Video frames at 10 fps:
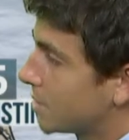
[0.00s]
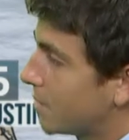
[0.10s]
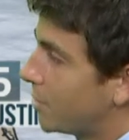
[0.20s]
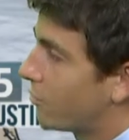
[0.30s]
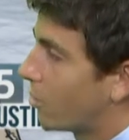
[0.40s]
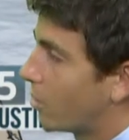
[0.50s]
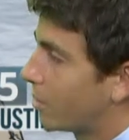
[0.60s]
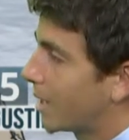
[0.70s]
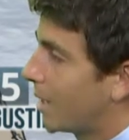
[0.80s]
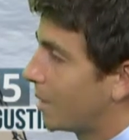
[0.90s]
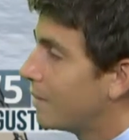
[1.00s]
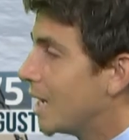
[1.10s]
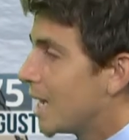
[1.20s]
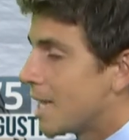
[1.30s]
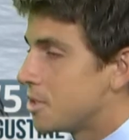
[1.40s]
74 in Ocala.
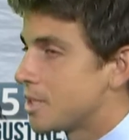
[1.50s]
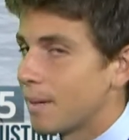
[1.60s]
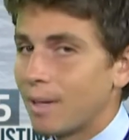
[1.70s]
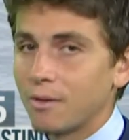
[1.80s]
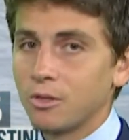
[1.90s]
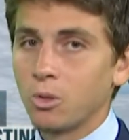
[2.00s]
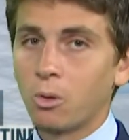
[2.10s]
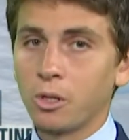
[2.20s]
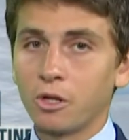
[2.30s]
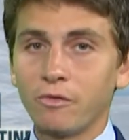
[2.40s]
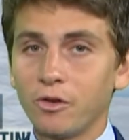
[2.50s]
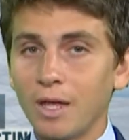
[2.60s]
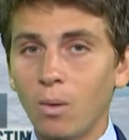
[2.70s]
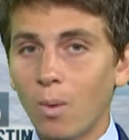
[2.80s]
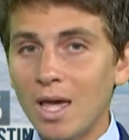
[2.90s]
As you step out the door, you're going to feel
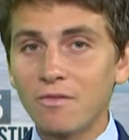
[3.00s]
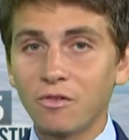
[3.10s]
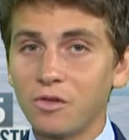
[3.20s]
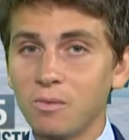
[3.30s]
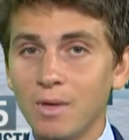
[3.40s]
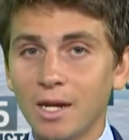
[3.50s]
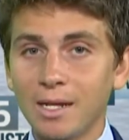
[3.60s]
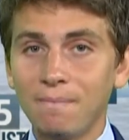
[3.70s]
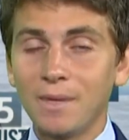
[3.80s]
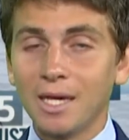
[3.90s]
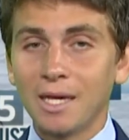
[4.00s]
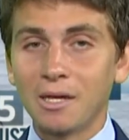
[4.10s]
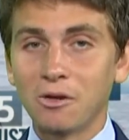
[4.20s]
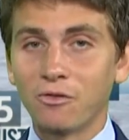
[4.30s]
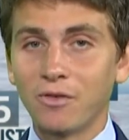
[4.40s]
that wave of humidity
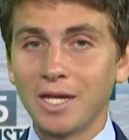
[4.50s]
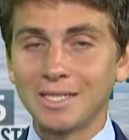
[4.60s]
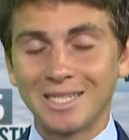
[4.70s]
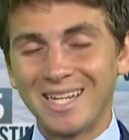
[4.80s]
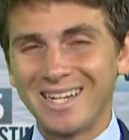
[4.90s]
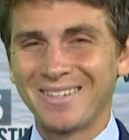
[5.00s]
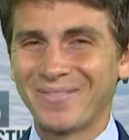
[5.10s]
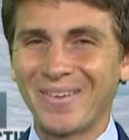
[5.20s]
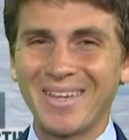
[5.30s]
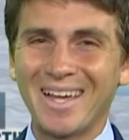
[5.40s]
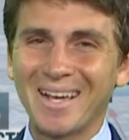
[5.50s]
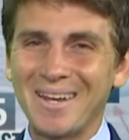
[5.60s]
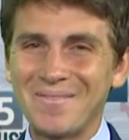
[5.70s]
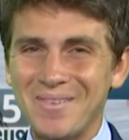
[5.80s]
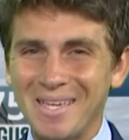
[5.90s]
hit your face, and it's probably not
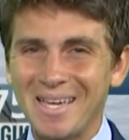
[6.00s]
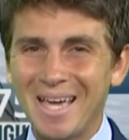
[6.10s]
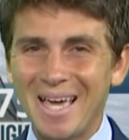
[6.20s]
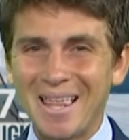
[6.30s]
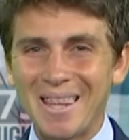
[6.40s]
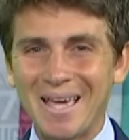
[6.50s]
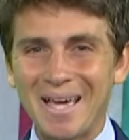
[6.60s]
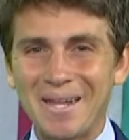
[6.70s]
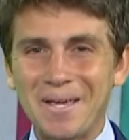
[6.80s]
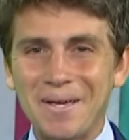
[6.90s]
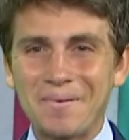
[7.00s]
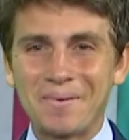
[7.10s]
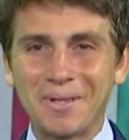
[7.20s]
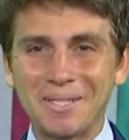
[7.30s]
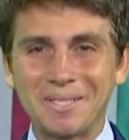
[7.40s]
going to be that
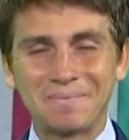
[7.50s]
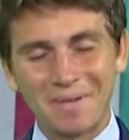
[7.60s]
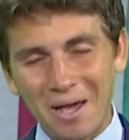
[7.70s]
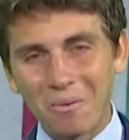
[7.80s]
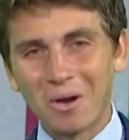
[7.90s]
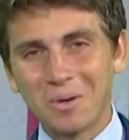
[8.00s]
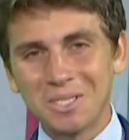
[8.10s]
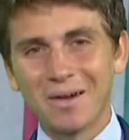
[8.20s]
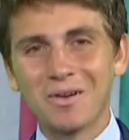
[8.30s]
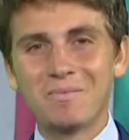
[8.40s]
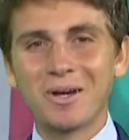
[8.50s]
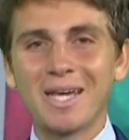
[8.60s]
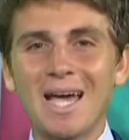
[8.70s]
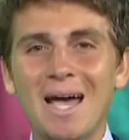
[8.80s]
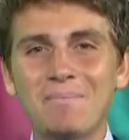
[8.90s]
pleasant. I want to wish
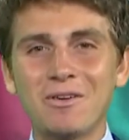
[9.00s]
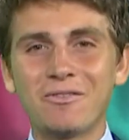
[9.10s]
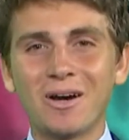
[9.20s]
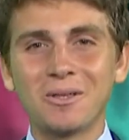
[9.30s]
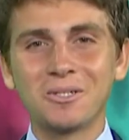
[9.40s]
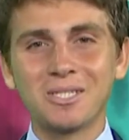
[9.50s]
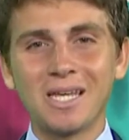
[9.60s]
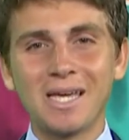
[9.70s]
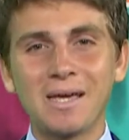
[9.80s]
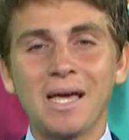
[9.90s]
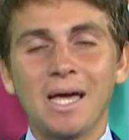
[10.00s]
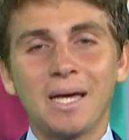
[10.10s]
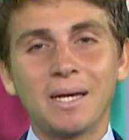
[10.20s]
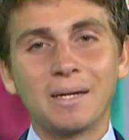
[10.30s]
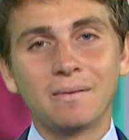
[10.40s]
everybody a happy Father's Day.
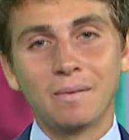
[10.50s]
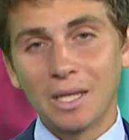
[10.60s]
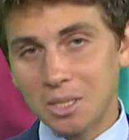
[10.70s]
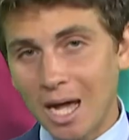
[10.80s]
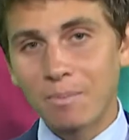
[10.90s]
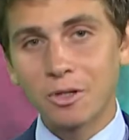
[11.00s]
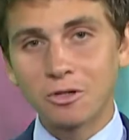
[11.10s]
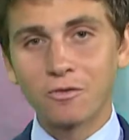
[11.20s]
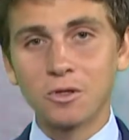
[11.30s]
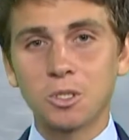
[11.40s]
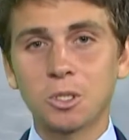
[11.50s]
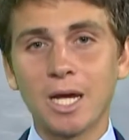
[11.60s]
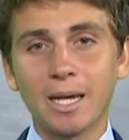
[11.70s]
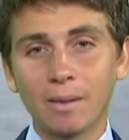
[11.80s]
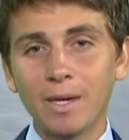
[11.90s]
Let's hop into future
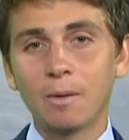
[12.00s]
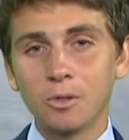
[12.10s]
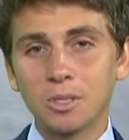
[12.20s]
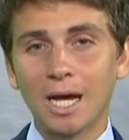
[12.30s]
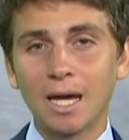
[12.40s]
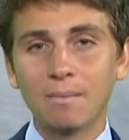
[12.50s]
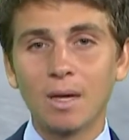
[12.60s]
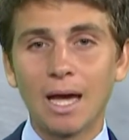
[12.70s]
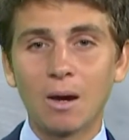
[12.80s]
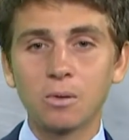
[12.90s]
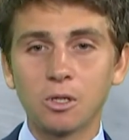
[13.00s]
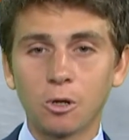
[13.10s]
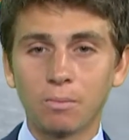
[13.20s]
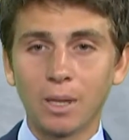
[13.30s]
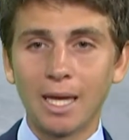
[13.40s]
track. Let me help you time out
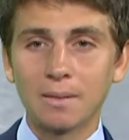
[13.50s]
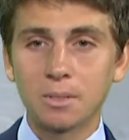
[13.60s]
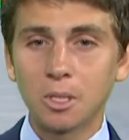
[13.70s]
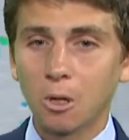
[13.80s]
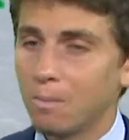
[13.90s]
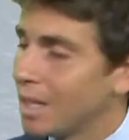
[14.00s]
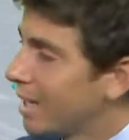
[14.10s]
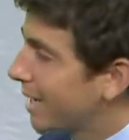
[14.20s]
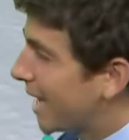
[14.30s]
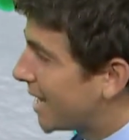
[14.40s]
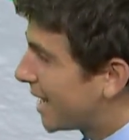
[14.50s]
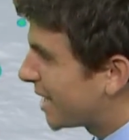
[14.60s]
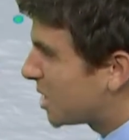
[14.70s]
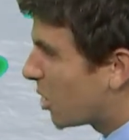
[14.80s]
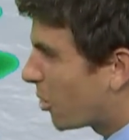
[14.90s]
your plans. So again,
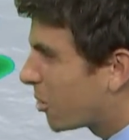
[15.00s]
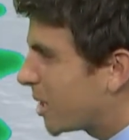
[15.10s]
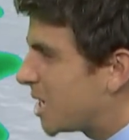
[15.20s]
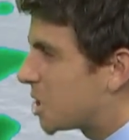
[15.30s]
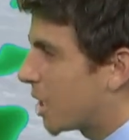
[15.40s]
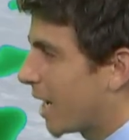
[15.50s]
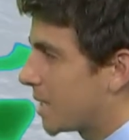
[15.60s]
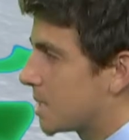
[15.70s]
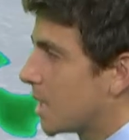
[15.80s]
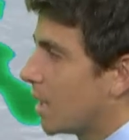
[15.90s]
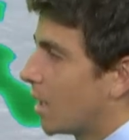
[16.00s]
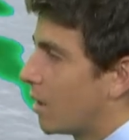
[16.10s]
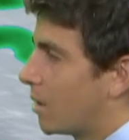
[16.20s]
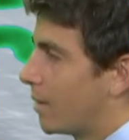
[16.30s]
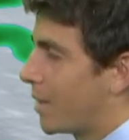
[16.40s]
that early chance
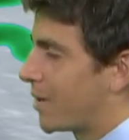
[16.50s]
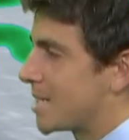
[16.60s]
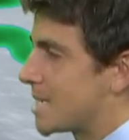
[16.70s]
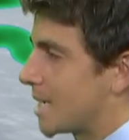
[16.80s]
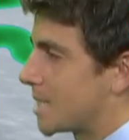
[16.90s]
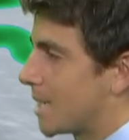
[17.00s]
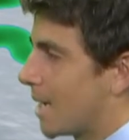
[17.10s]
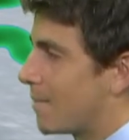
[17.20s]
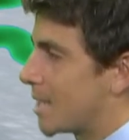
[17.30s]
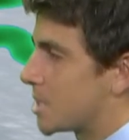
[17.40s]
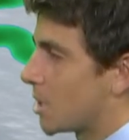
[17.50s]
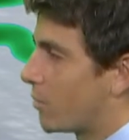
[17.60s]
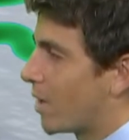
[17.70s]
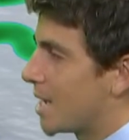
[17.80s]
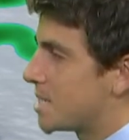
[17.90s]
at around 6 a.m. at
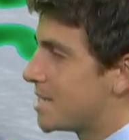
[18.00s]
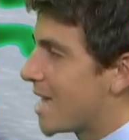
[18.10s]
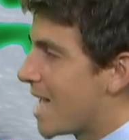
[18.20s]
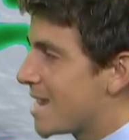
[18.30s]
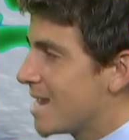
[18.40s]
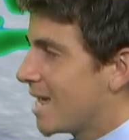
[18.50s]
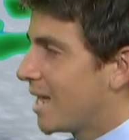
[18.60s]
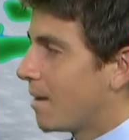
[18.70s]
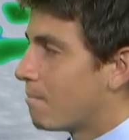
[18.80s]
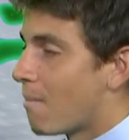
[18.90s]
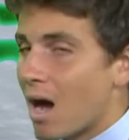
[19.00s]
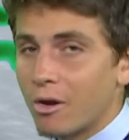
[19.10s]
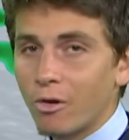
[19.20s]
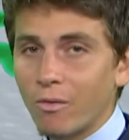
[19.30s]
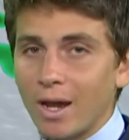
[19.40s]
sunrise, then
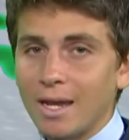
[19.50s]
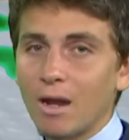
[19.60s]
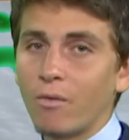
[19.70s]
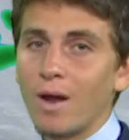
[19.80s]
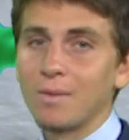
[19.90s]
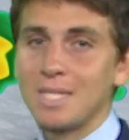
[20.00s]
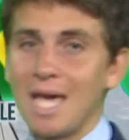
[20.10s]
moderate rain around